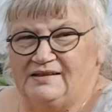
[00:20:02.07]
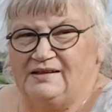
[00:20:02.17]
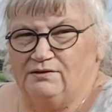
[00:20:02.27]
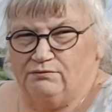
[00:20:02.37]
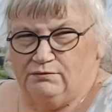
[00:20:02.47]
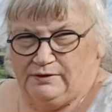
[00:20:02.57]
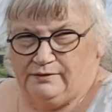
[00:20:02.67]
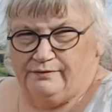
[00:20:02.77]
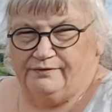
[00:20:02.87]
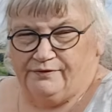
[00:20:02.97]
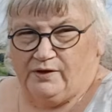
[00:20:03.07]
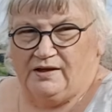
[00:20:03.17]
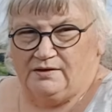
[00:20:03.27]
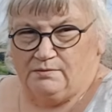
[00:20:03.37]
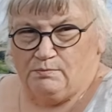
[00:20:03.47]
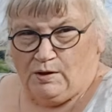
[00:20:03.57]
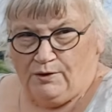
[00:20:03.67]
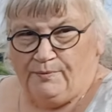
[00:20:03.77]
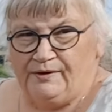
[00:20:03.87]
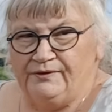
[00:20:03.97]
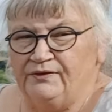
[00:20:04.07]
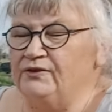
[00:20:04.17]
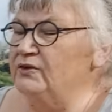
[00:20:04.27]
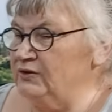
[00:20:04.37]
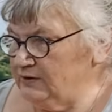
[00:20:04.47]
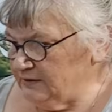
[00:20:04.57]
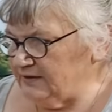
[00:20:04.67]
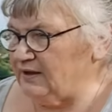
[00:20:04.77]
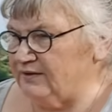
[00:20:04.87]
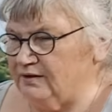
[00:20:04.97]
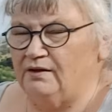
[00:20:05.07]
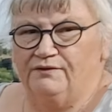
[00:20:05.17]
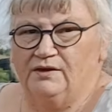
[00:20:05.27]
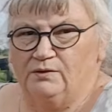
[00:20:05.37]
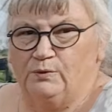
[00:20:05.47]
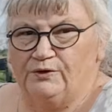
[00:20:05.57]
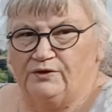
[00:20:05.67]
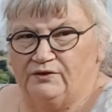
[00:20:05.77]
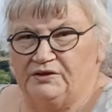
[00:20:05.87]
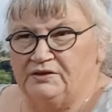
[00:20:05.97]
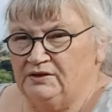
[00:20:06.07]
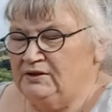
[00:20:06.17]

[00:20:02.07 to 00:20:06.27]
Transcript: to get rid of at the moment, yeah, I think I've done the worst of it.